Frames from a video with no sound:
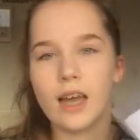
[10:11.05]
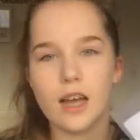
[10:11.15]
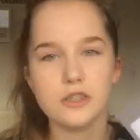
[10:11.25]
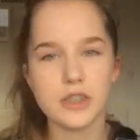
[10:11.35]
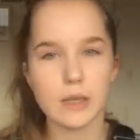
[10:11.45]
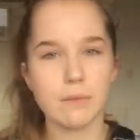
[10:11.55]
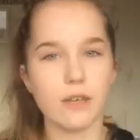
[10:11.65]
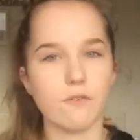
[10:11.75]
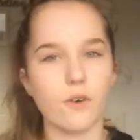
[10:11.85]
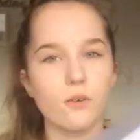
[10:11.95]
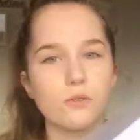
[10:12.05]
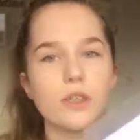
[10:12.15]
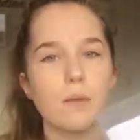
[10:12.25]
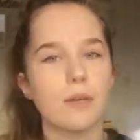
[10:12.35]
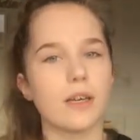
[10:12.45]
I just keep it in a
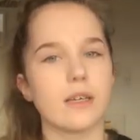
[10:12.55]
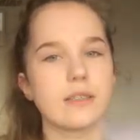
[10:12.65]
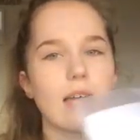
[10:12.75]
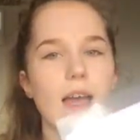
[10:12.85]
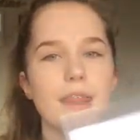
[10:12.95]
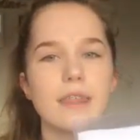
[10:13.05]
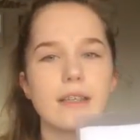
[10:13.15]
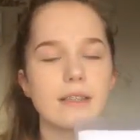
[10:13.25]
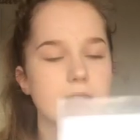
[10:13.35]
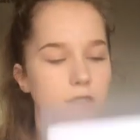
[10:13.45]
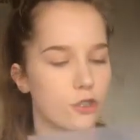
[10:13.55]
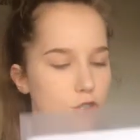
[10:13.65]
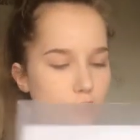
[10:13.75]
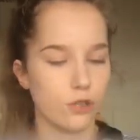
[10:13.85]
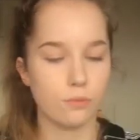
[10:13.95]
folder because I think this is
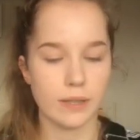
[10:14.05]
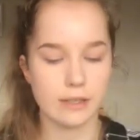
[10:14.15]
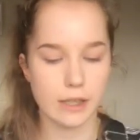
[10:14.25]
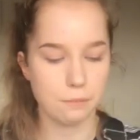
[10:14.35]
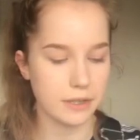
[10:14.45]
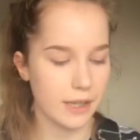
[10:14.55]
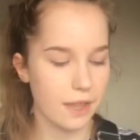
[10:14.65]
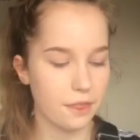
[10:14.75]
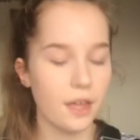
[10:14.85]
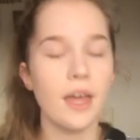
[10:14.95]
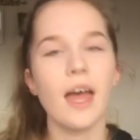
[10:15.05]
just a good way to keep it together